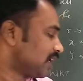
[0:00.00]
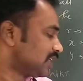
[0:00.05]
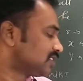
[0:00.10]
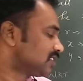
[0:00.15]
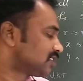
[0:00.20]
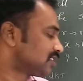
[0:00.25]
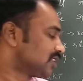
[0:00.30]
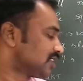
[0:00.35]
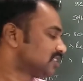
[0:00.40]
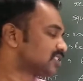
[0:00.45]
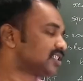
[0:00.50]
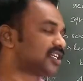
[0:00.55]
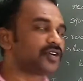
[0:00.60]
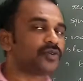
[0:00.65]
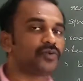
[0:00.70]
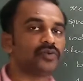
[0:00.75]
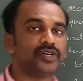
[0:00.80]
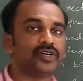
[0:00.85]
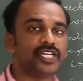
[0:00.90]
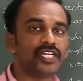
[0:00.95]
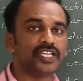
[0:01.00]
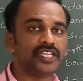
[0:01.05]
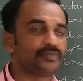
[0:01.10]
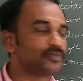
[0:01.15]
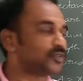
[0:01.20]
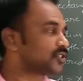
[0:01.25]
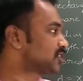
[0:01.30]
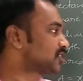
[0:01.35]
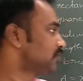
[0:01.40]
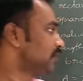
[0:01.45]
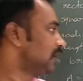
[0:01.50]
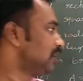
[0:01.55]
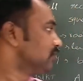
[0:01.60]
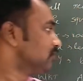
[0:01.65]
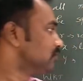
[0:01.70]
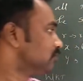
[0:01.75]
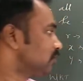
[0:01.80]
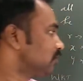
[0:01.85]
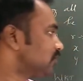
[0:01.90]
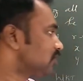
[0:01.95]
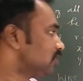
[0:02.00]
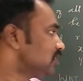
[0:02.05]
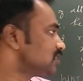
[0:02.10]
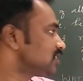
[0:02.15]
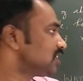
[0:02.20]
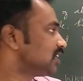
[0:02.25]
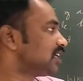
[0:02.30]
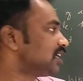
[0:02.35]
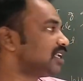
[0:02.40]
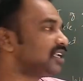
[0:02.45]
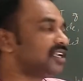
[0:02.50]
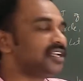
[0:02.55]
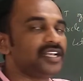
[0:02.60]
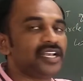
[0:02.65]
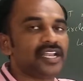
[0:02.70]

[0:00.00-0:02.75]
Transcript: I just consider only the positive value because